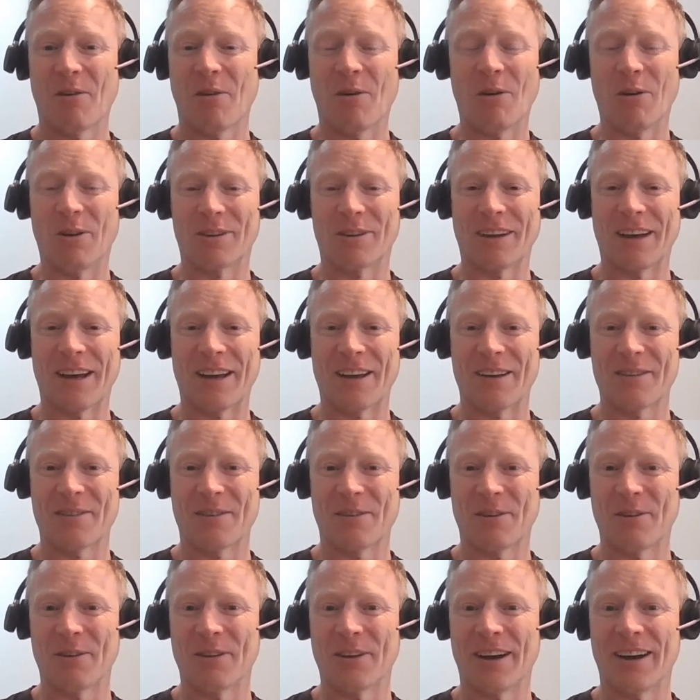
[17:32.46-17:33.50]
all day,
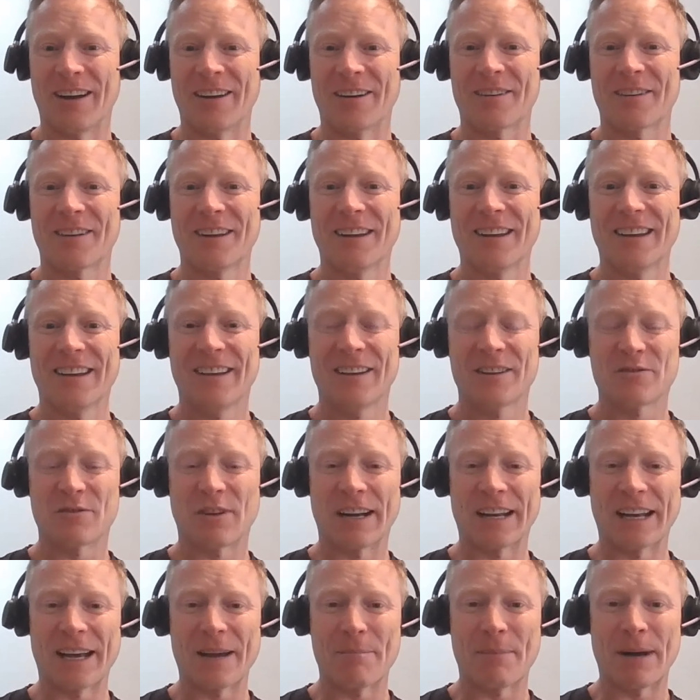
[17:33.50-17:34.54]
all night,
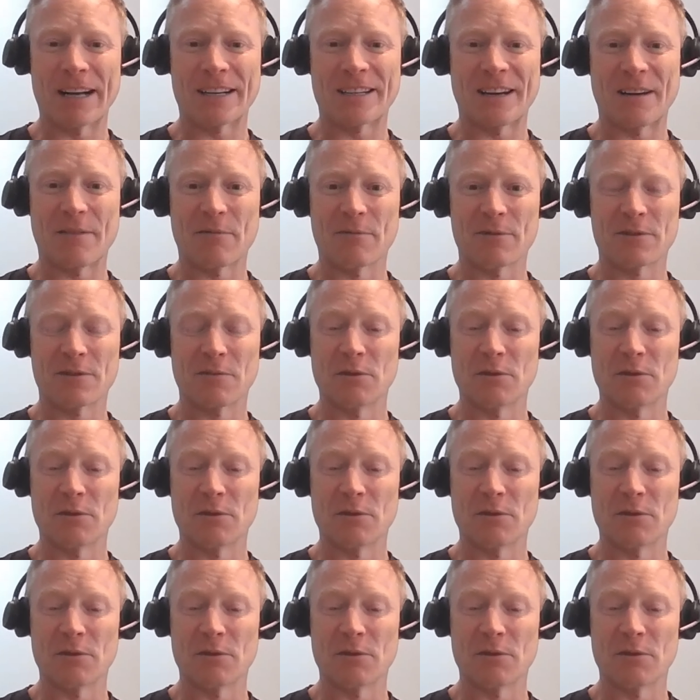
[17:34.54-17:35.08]
trying to get back to everyone.